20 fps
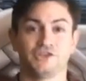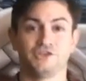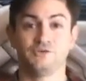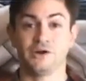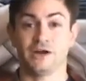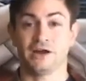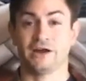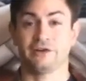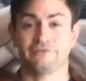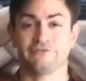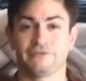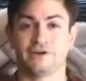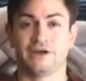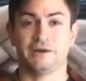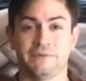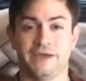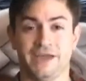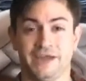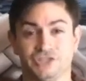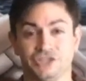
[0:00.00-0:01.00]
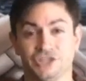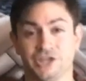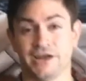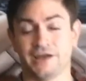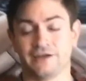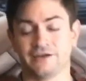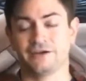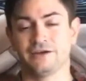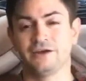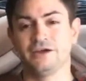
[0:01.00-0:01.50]
and you have a
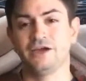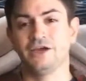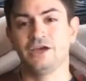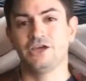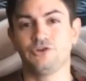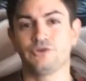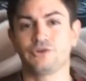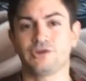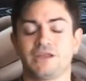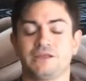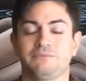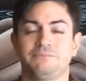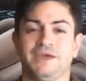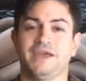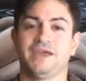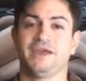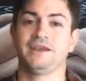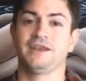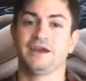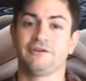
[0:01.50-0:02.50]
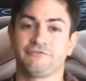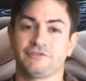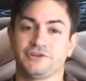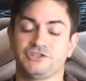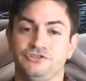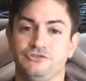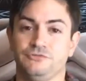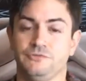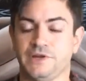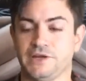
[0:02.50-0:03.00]
paycheck, you're getting paid every
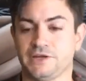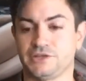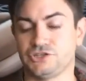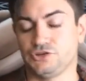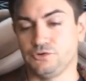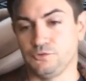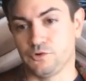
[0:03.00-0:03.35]
two weeks.